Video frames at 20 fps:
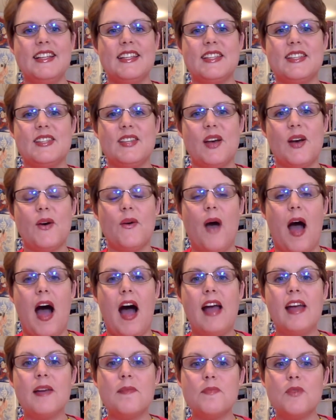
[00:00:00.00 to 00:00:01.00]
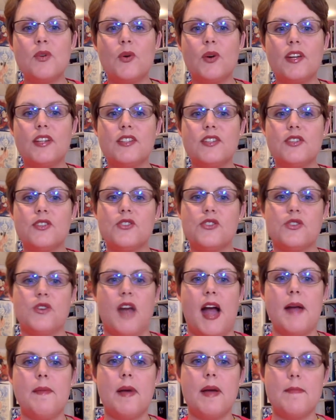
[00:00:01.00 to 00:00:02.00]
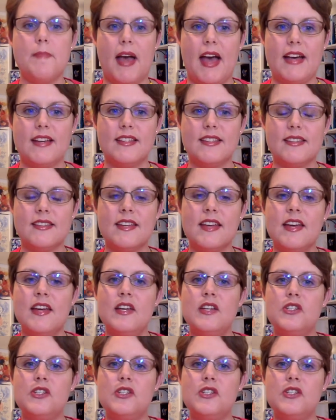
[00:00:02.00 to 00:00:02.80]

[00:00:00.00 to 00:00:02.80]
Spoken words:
So I am going to try my best